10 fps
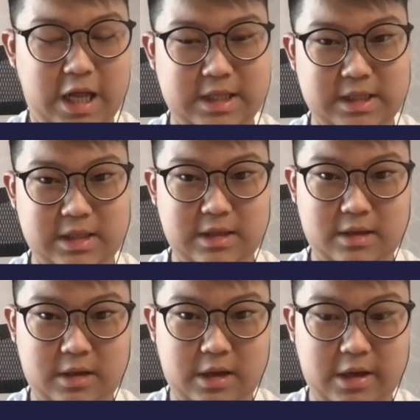it
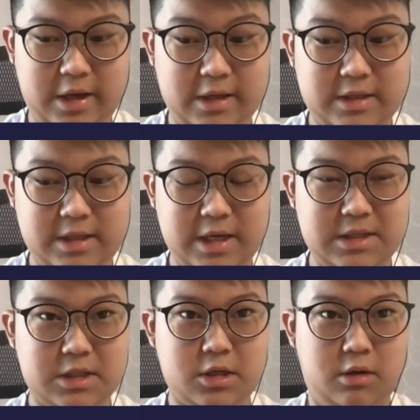it
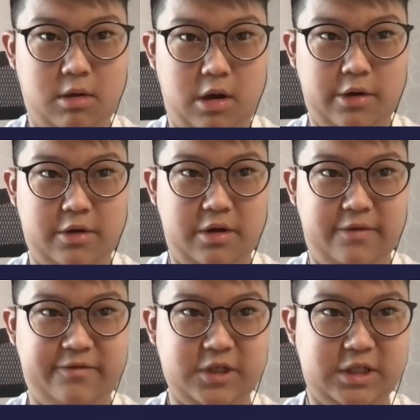takes a toll on
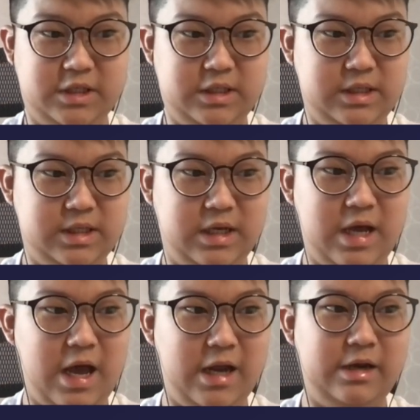your efficiency,